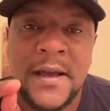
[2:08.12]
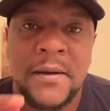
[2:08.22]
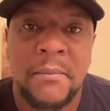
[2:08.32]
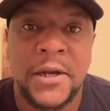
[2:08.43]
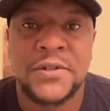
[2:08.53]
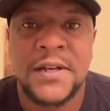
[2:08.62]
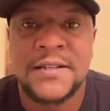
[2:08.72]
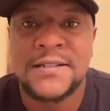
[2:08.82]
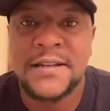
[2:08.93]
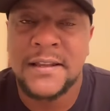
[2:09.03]
But you
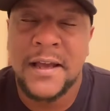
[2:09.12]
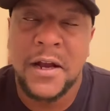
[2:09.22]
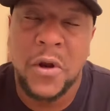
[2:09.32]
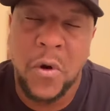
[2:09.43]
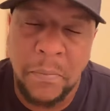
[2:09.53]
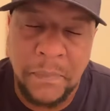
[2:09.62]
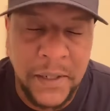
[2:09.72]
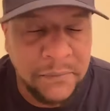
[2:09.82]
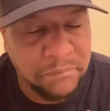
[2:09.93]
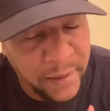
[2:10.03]
just stay there and
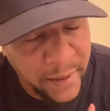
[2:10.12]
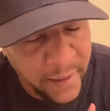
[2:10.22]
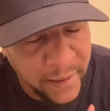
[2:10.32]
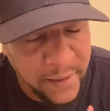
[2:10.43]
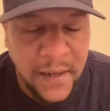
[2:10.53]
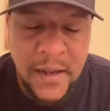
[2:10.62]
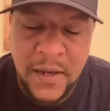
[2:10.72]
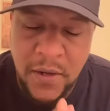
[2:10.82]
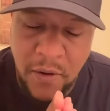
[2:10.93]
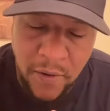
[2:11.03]
hoping, praying,
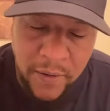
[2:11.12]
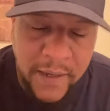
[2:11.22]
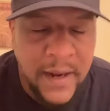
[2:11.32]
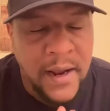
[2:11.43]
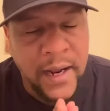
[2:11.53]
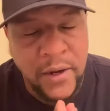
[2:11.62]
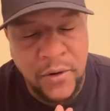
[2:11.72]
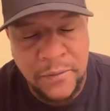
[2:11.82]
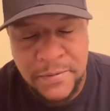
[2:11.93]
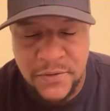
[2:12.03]
God, I
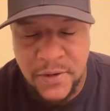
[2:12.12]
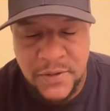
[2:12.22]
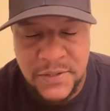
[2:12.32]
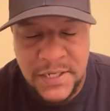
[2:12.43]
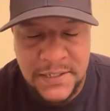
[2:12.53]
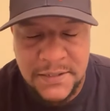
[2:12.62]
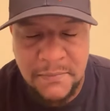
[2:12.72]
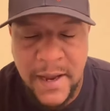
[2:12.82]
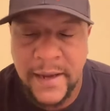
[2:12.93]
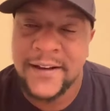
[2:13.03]
hope he's going to change his
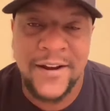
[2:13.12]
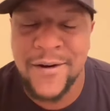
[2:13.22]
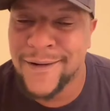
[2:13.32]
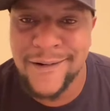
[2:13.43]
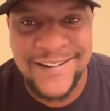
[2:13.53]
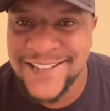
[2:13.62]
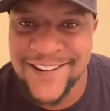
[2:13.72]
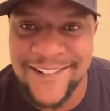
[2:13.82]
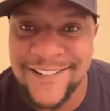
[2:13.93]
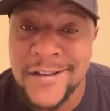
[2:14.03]
mind. No,
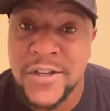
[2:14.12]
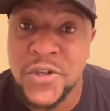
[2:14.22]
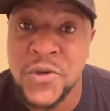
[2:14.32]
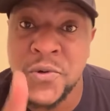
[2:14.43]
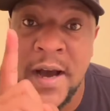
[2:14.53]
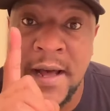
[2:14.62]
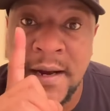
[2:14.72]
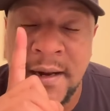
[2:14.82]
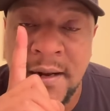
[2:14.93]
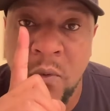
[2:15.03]
no, you
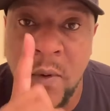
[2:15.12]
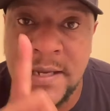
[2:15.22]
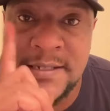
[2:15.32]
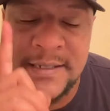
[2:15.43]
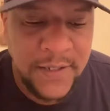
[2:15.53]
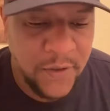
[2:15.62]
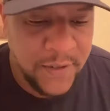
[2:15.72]
are wasting your